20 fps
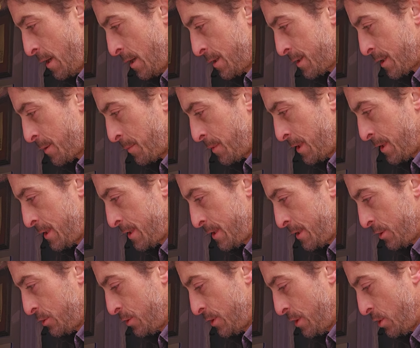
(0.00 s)
Some of these
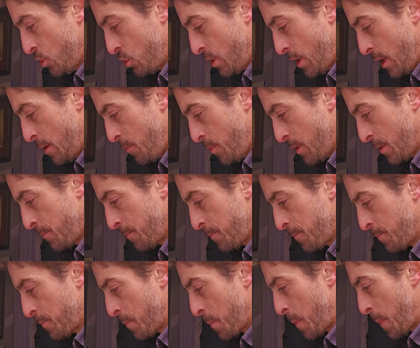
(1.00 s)
still need shaping,
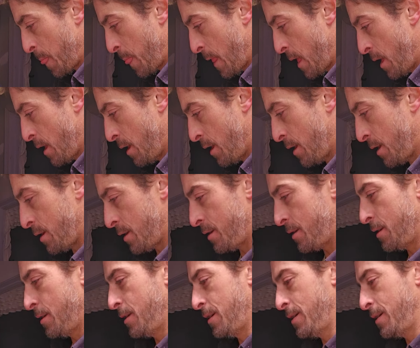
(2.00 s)
and